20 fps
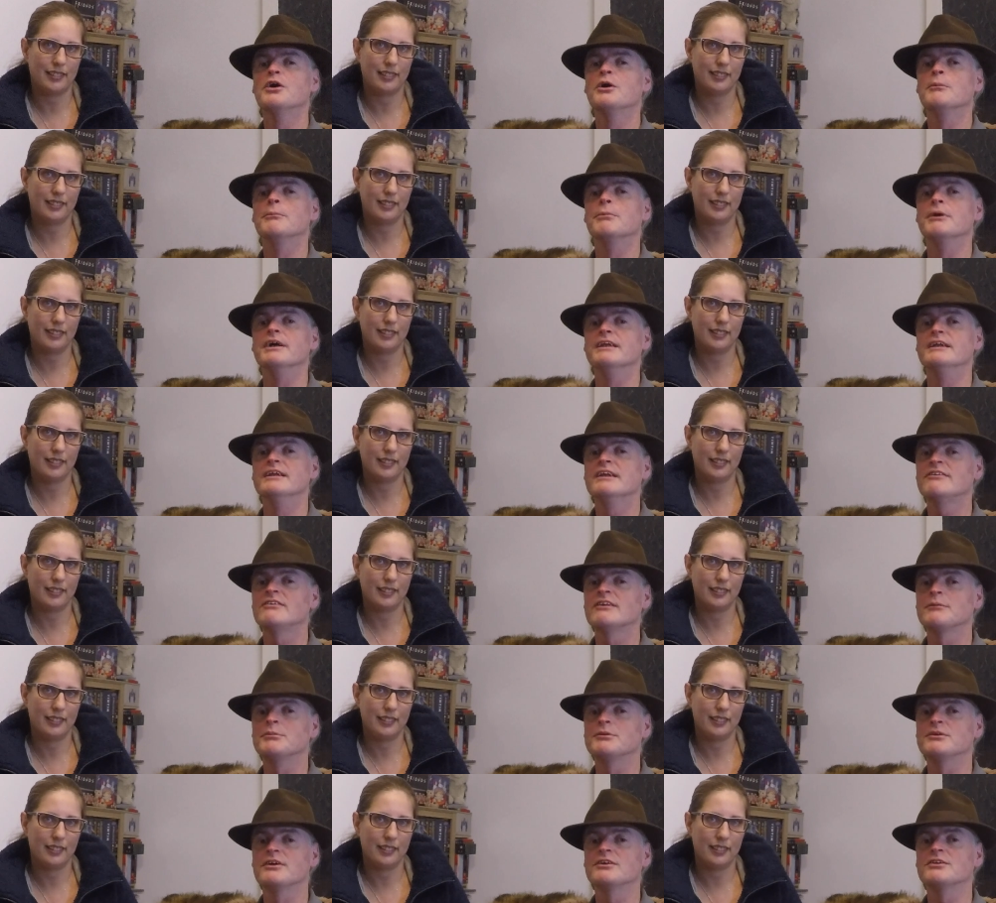Speaker 1: but in this
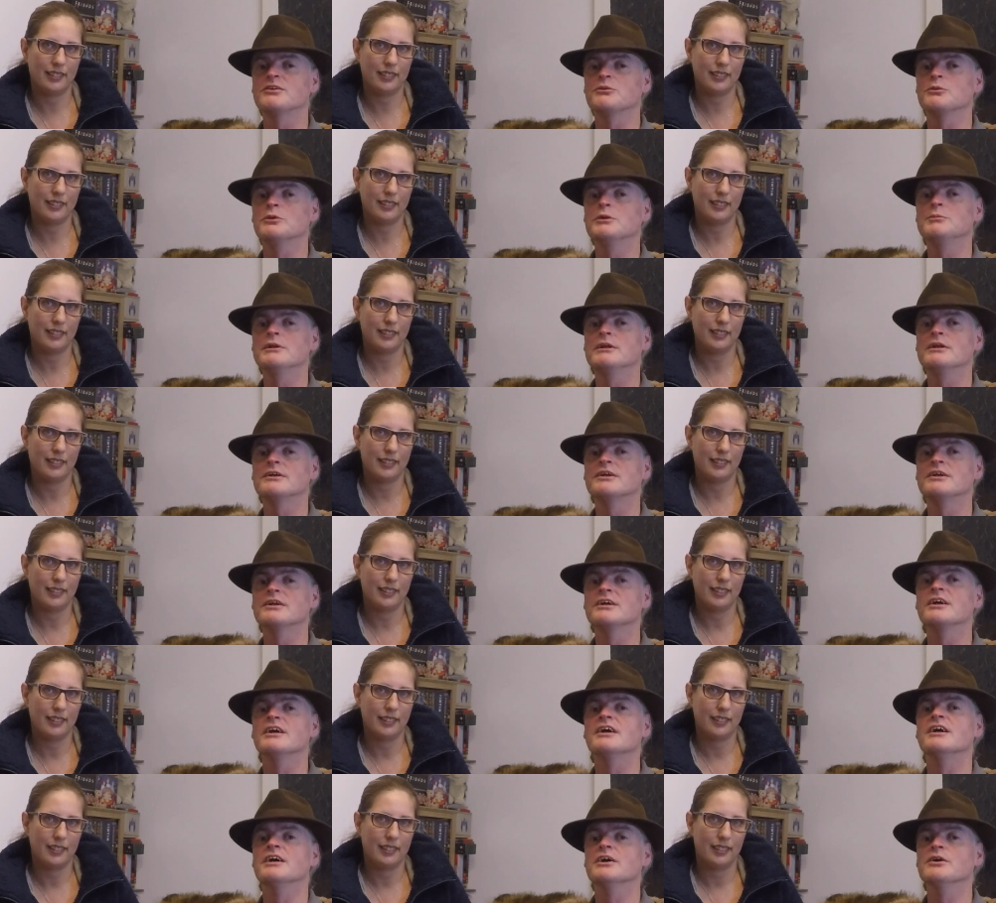episode we'll be looking at
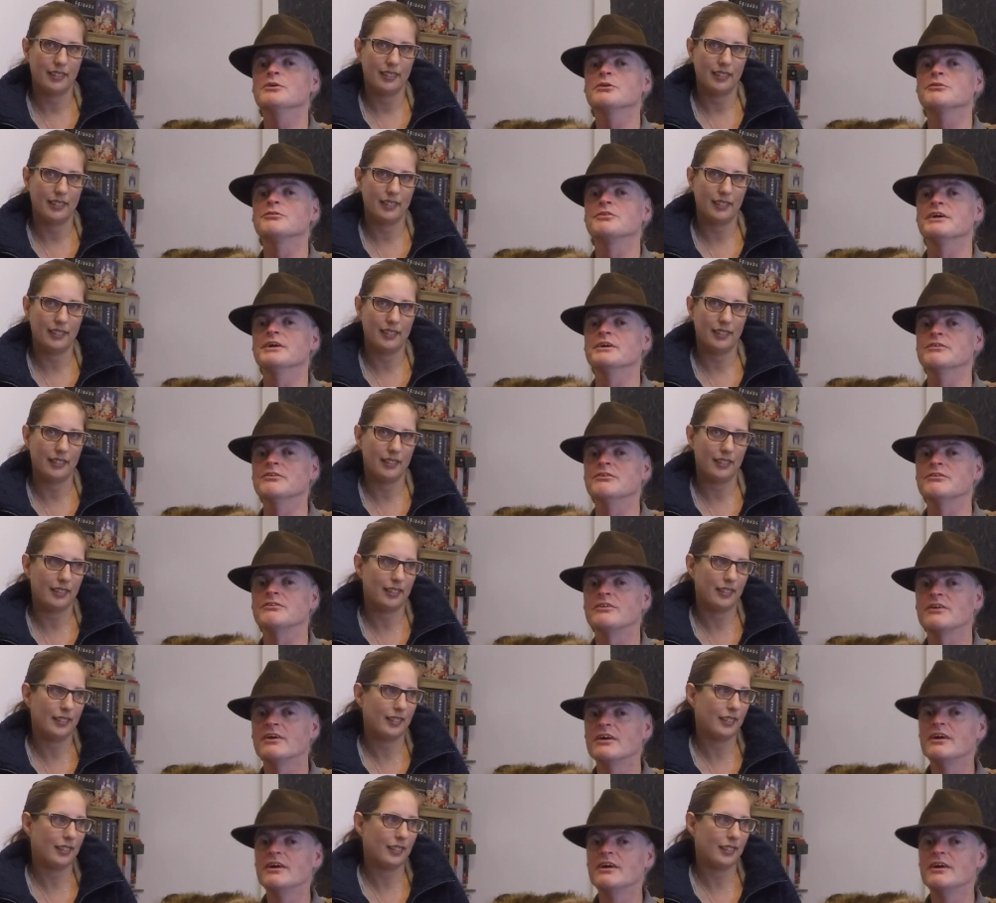old phones.